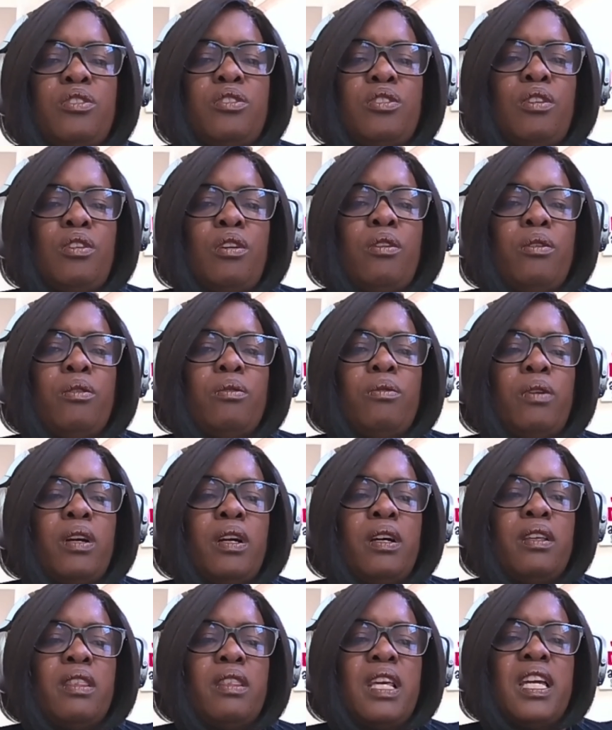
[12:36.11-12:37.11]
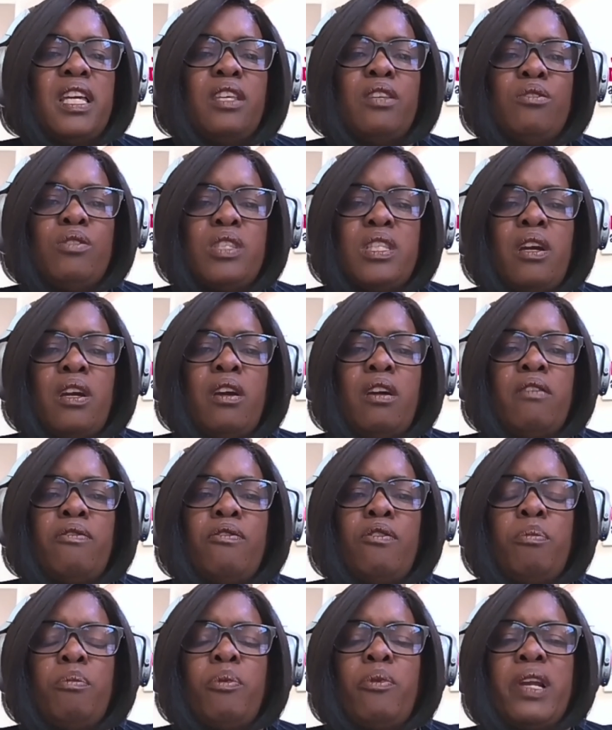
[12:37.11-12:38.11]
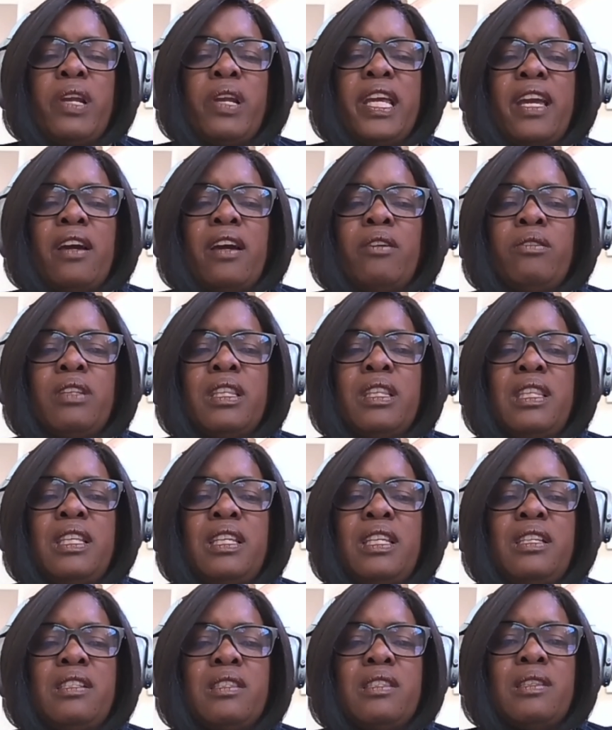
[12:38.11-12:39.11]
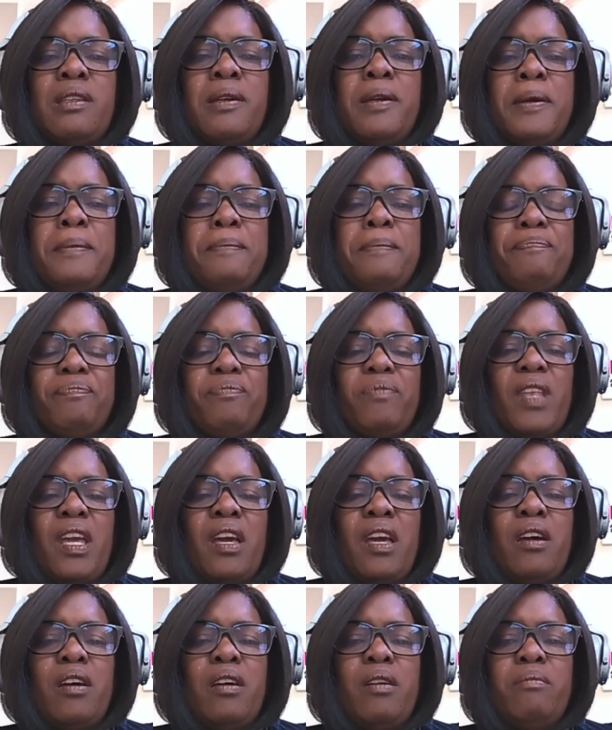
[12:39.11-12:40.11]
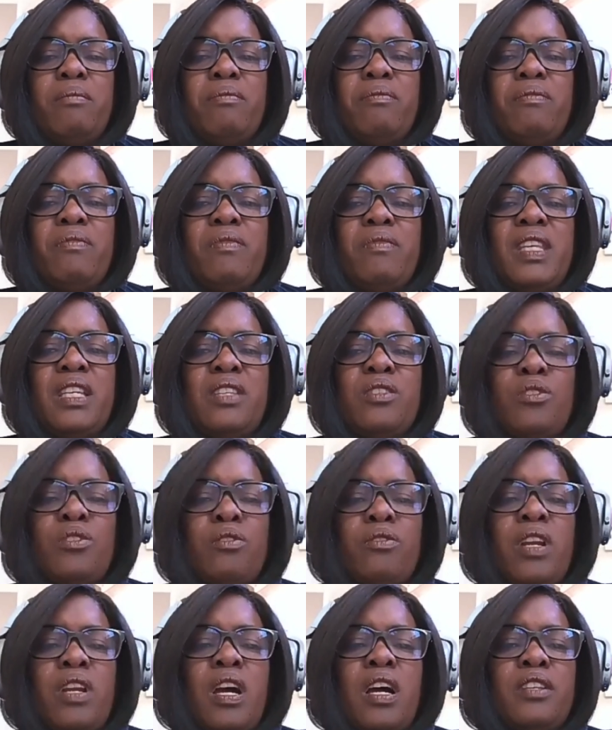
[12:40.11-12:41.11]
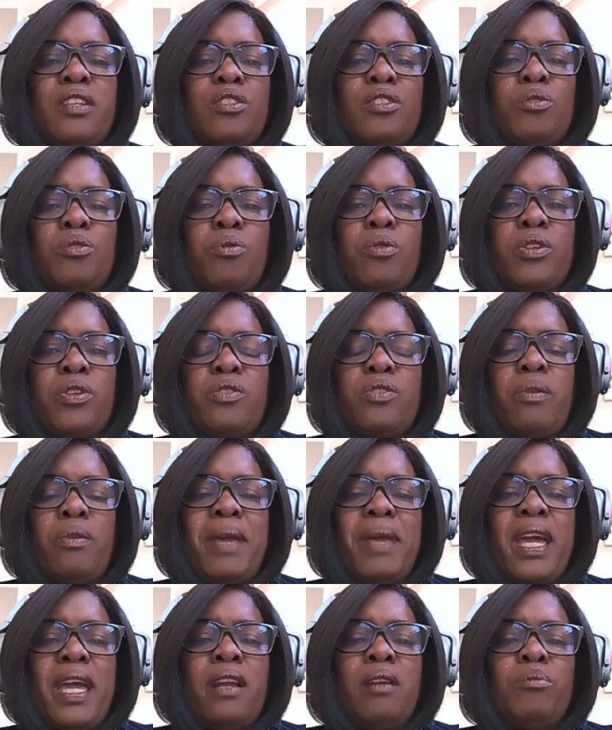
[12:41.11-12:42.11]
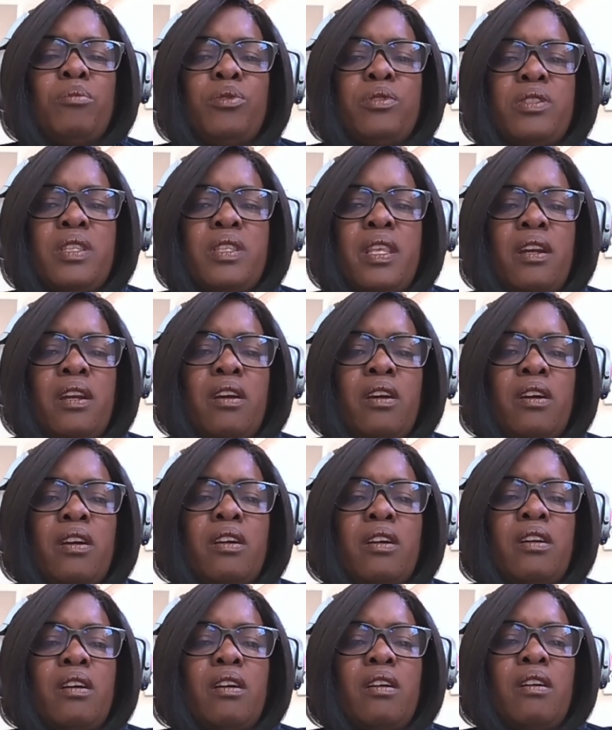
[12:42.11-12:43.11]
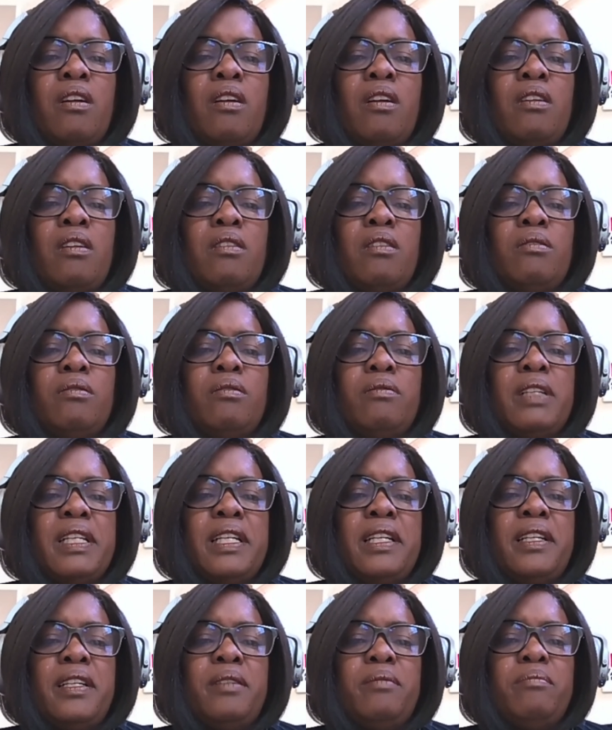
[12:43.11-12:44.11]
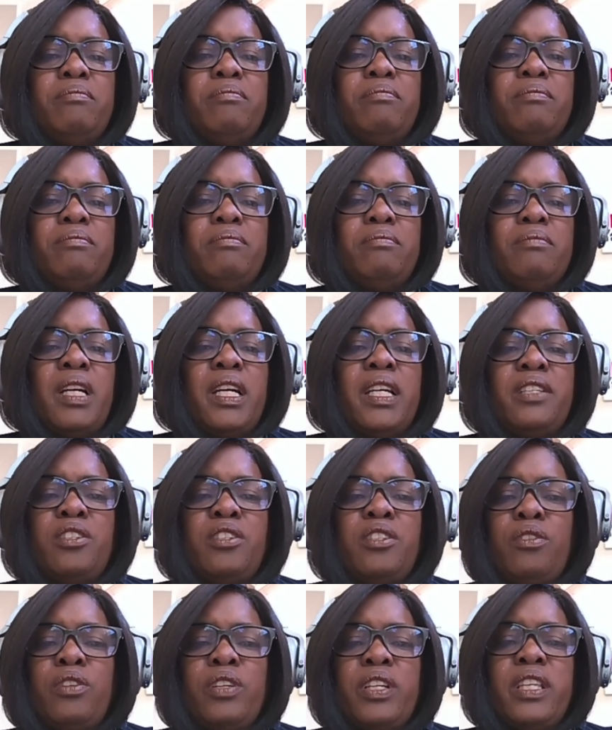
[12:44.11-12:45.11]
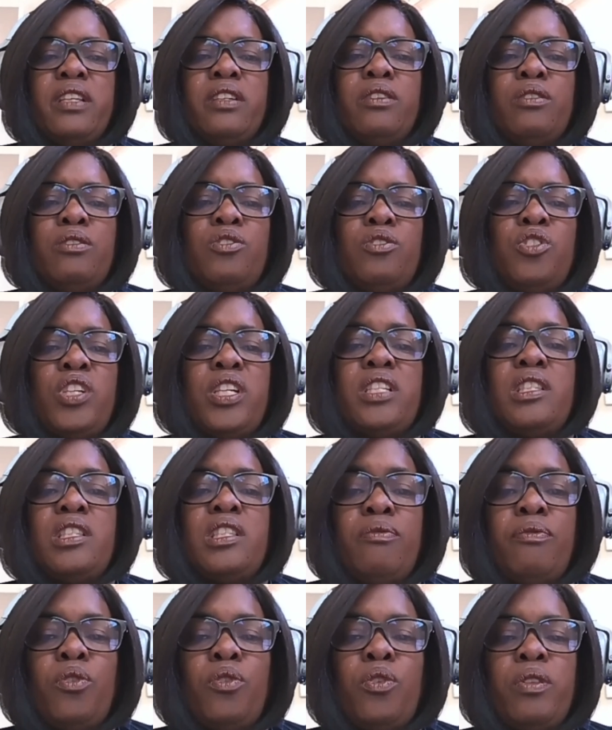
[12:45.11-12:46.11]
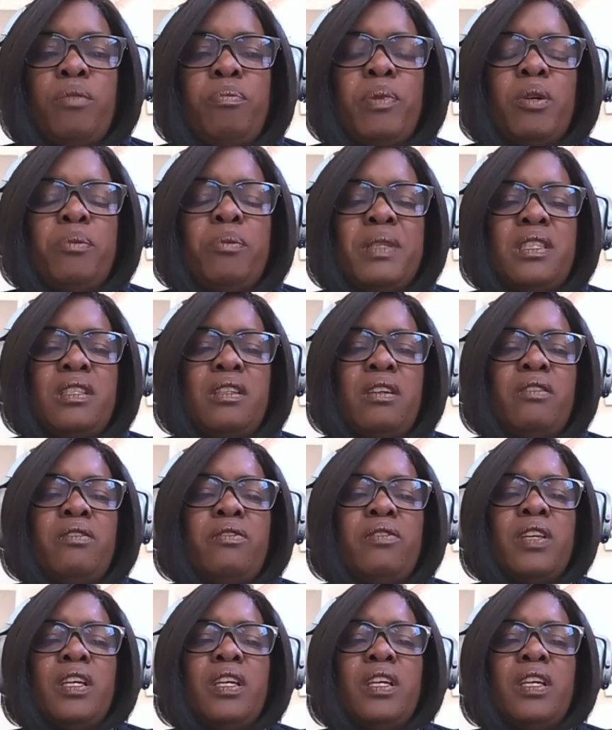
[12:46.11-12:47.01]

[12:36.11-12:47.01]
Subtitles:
So thank you, Sarah, for pointing out that these are not sourced from animals that are hunted or killed just for the purpose of